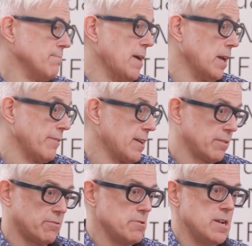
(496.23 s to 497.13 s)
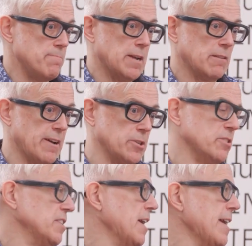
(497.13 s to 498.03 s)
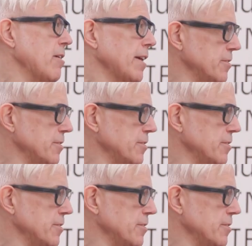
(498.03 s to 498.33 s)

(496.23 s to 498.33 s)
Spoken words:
And I've had 3 big ventures in AI.